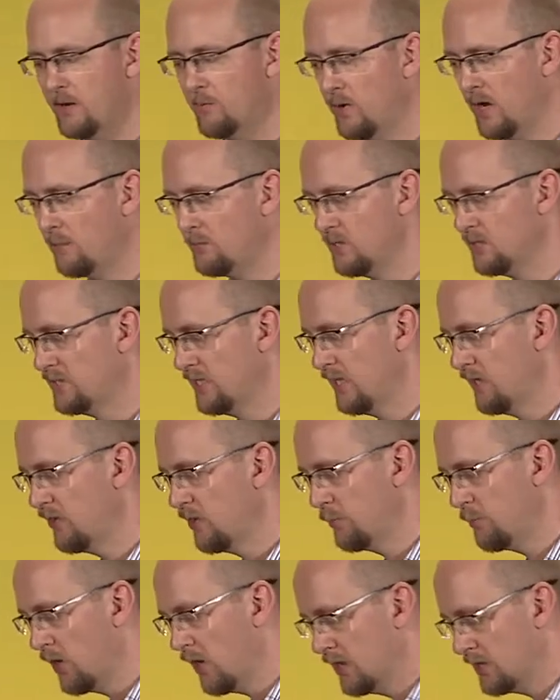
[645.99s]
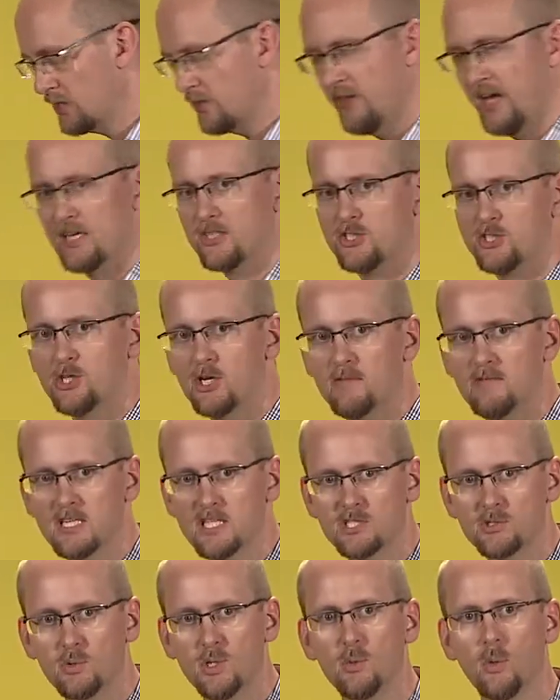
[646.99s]
represented the parts of that
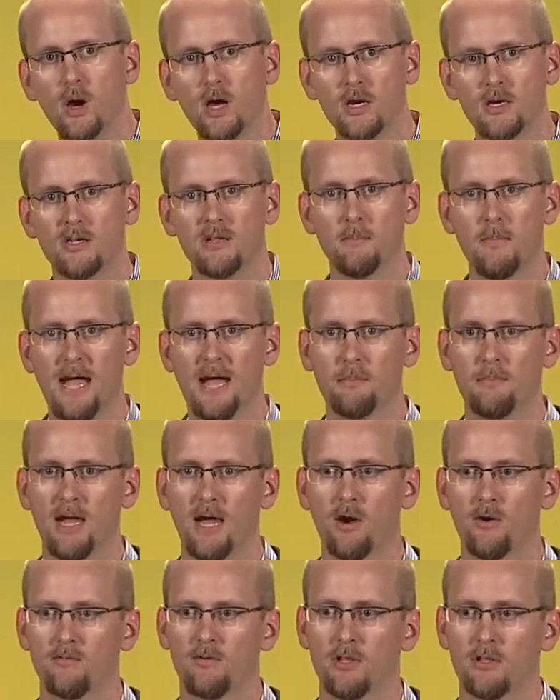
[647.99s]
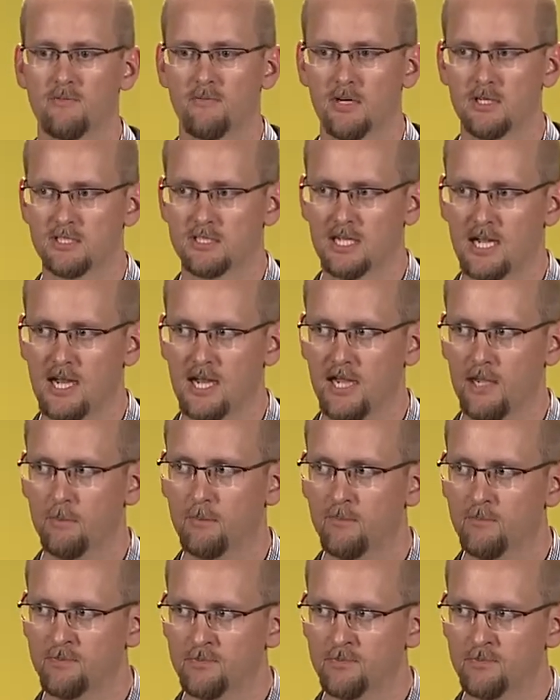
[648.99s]
service we wanted to map out for the first time.